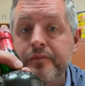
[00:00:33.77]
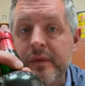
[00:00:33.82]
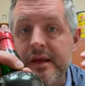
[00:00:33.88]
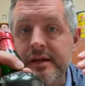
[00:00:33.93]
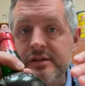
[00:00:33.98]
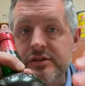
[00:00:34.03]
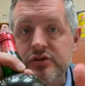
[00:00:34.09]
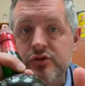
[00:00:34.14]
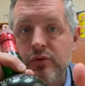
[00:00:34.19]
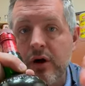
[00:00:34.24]

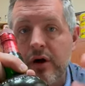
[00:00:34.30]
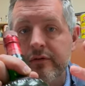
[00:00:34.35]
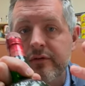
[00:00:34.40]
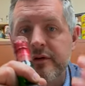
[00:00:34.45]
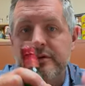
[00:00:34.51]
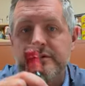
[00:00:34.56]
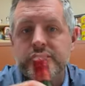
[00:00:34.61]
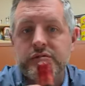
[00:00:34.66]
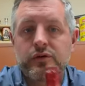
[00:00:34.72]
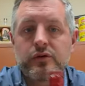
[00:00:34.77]
It's 12
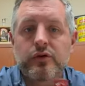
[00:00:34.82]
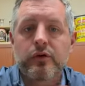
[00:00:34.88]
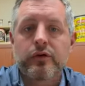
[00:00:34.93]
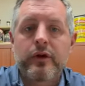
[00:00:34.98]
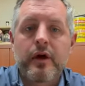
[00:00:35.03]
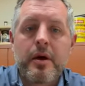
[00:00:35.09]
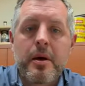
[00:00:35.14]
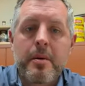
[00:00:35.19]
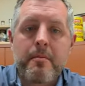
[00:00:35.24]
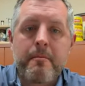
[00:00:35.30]
years old,
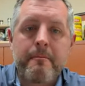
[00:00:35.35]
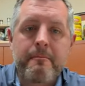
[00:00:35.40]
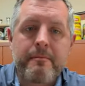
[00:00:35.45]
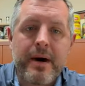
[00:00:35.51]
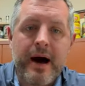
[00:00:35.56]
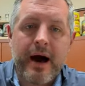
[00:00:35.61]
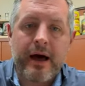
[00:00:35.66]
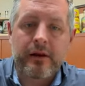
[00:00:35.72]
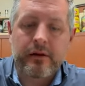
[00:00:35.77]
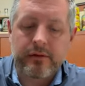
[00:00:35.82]

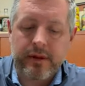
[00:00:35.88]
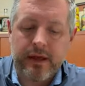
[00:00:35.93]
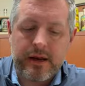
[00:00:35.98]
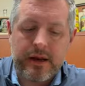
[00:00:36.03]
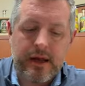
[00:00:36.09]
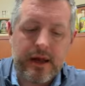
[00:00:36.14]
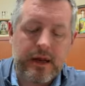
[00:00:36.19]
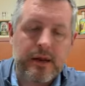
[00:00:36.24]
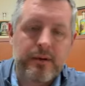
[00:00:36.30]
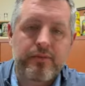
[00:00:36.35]
bottled at
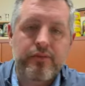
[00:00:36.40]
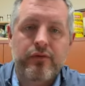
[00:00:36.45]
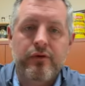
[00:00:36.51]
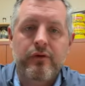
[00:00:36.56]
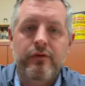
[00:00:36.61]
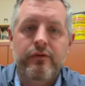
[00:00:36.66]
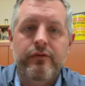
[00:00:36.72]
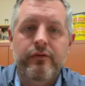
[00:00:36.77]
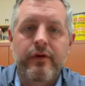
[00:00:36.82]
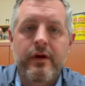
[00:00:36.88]
80
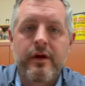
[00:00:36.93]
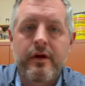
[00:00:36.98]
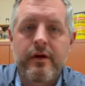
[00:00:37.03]
proof.